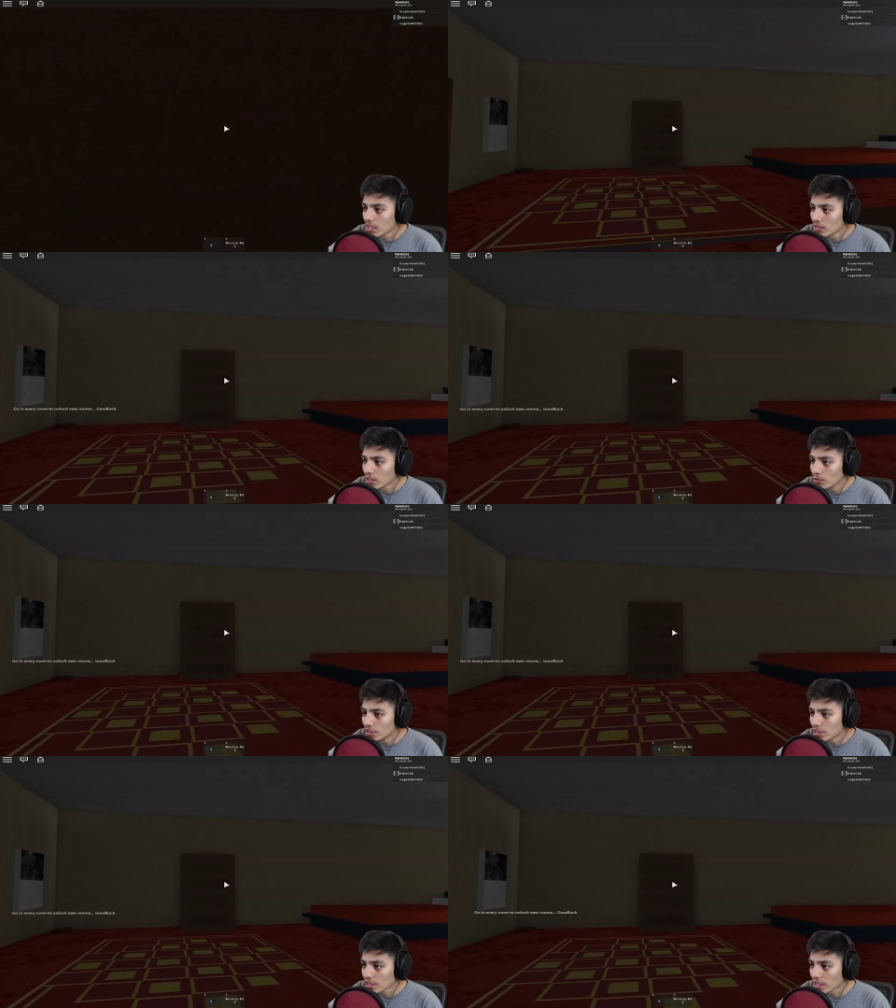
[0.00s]
So we
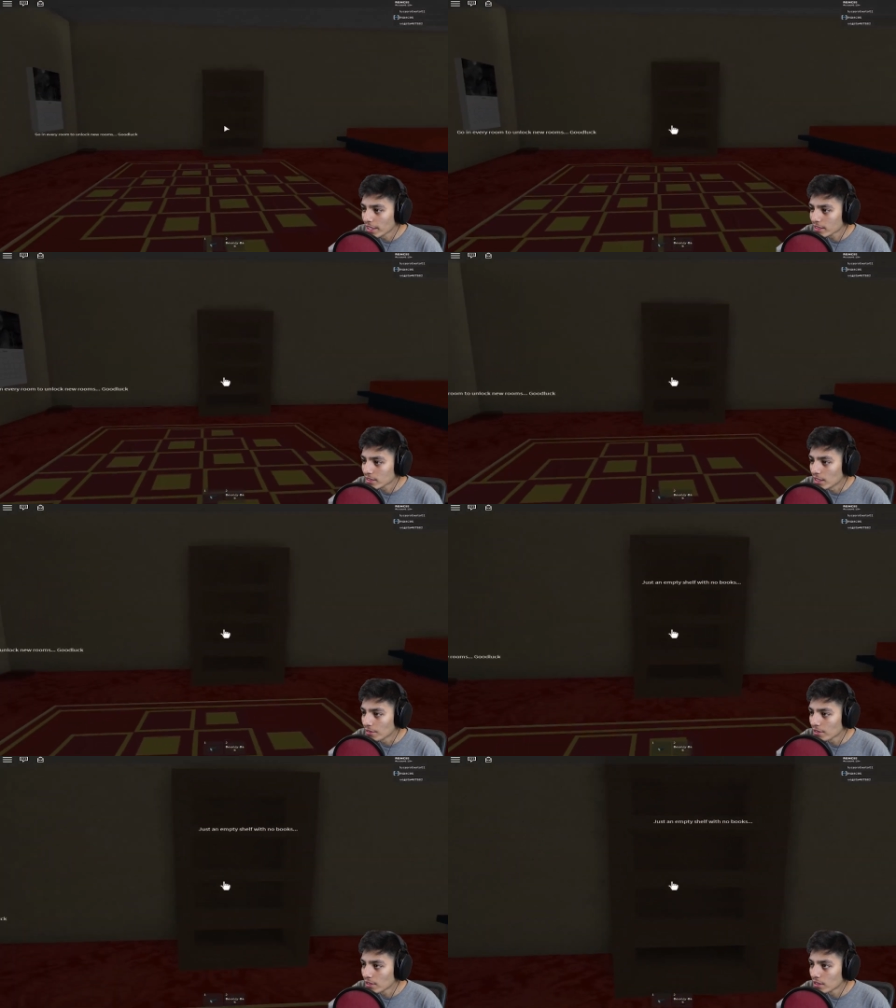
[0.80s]
just click
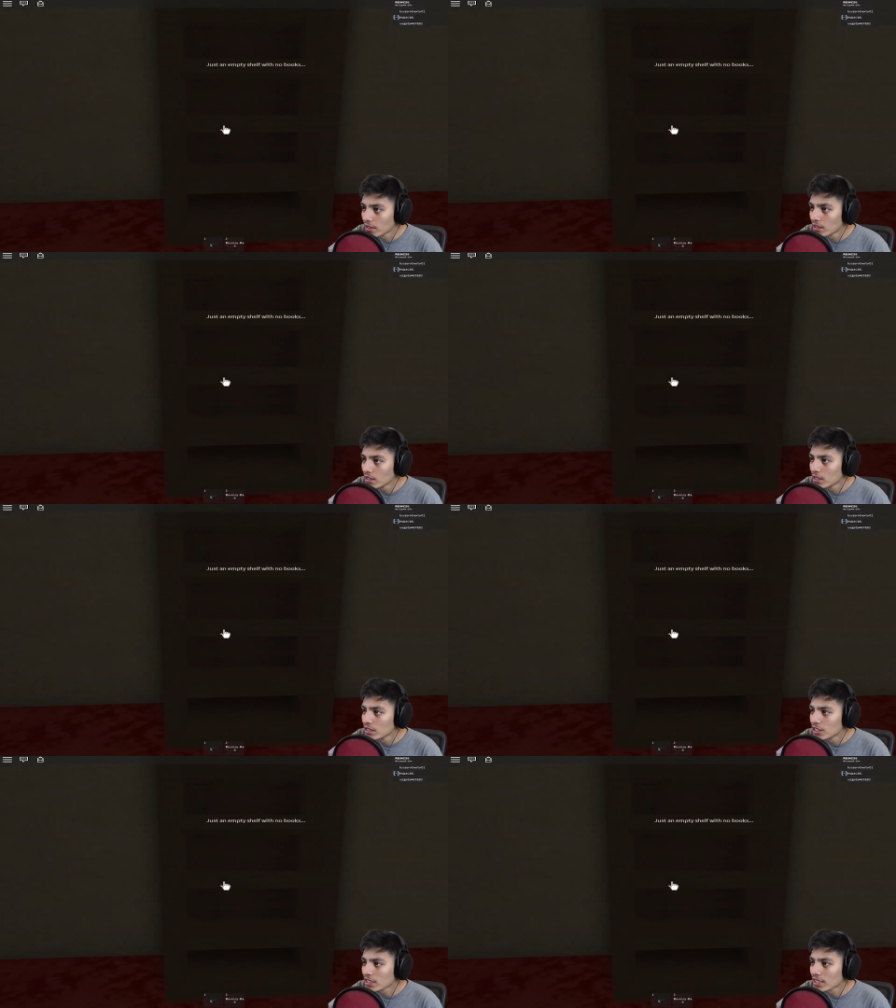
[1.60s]
stuff.
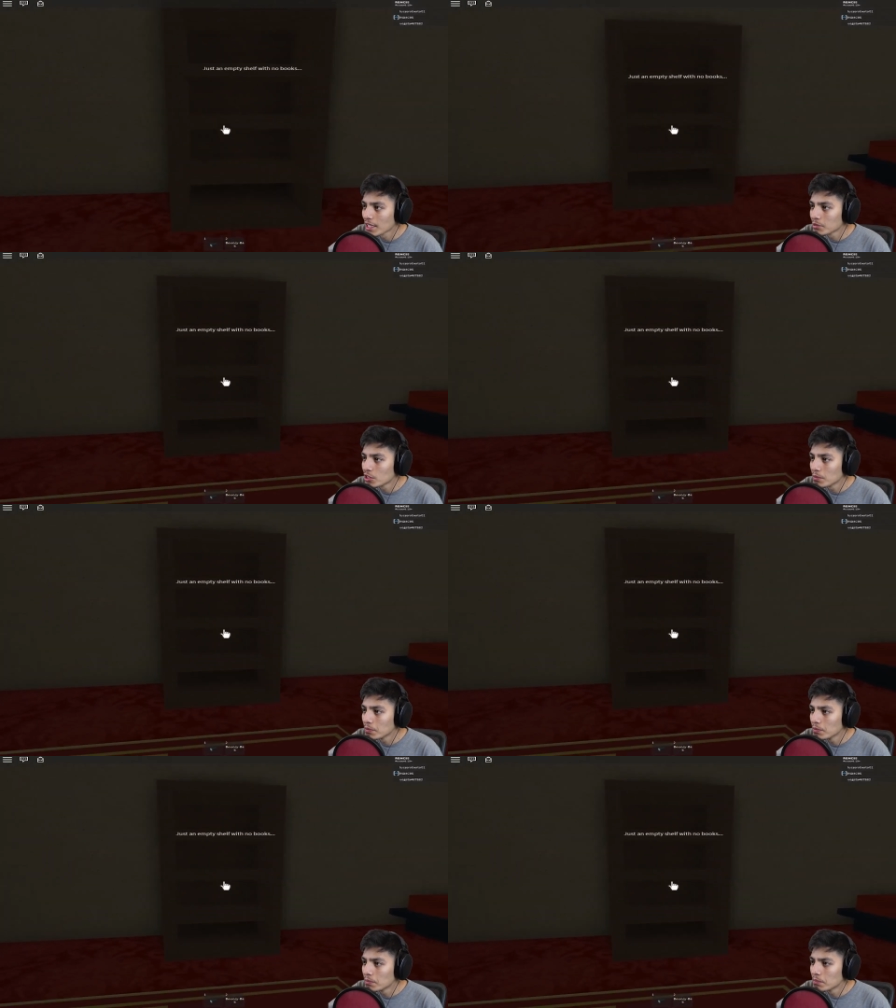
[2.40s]
Just an empty
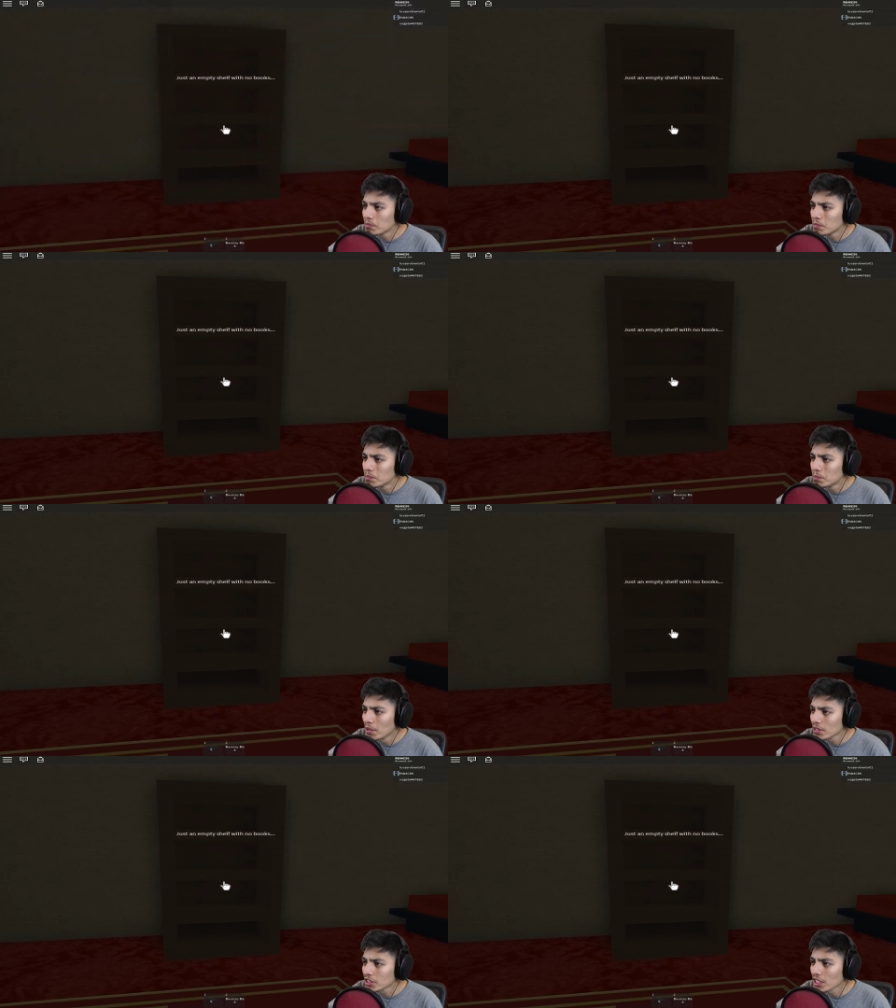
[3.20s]

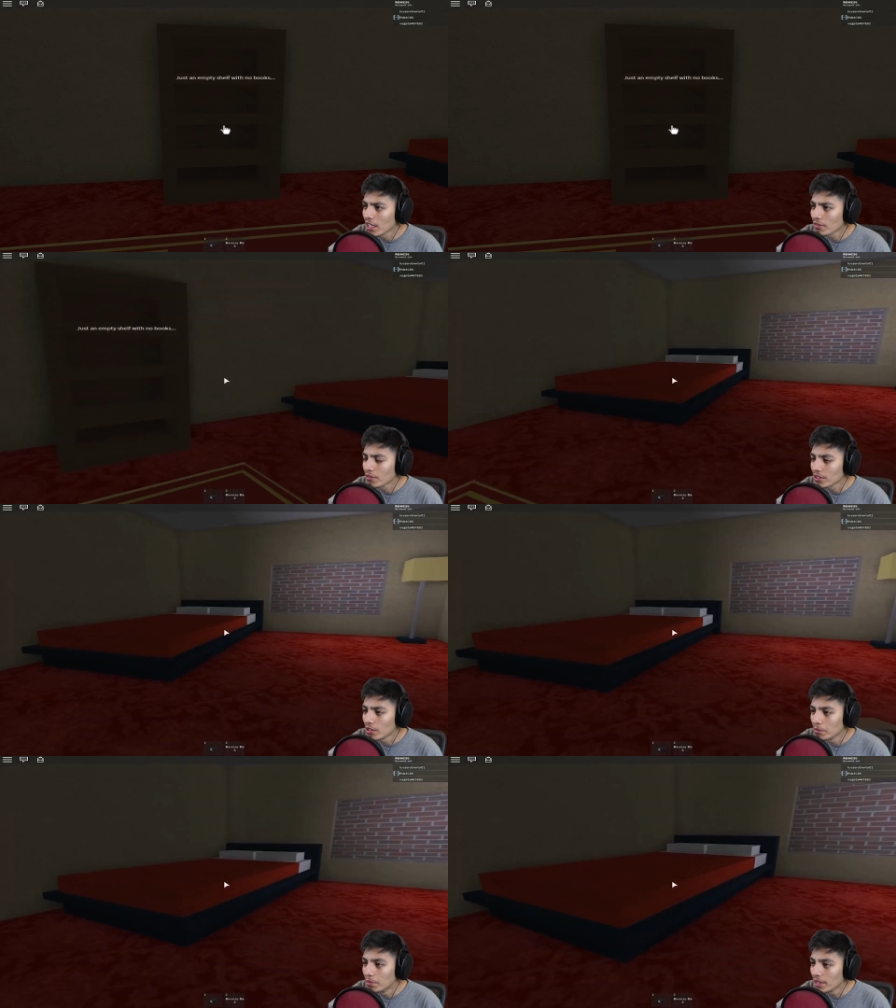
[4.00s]
bookshelf with
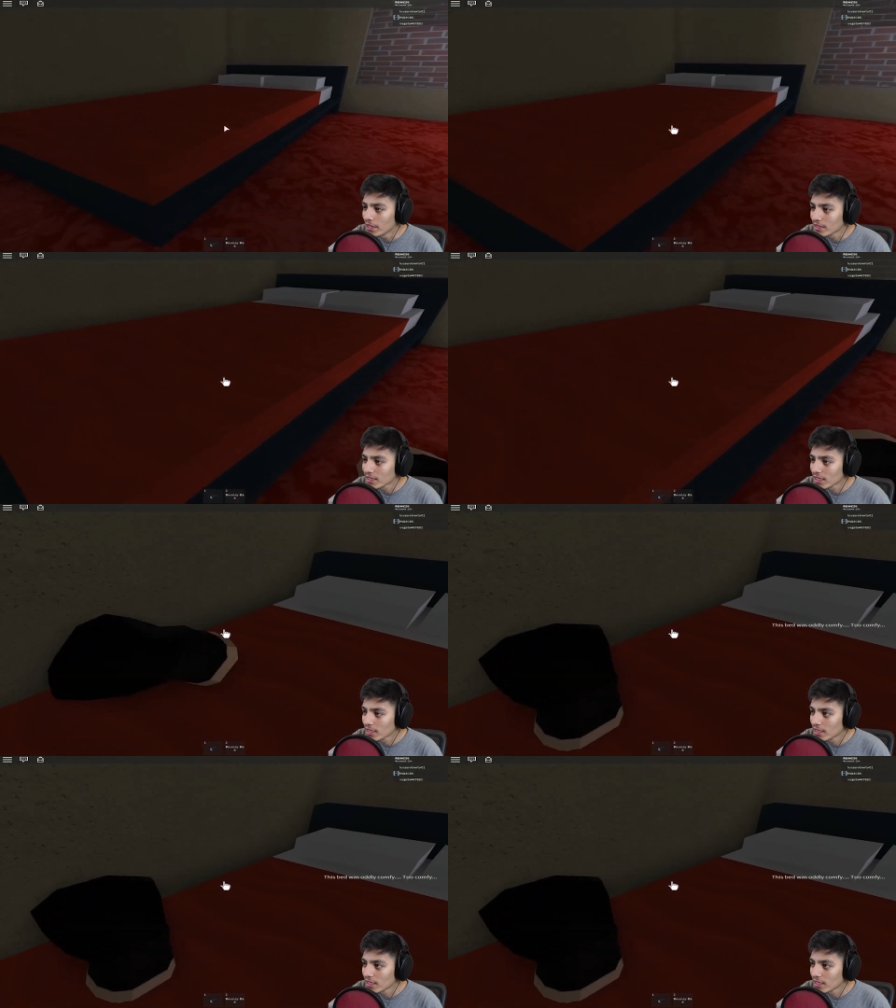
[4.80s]
no books.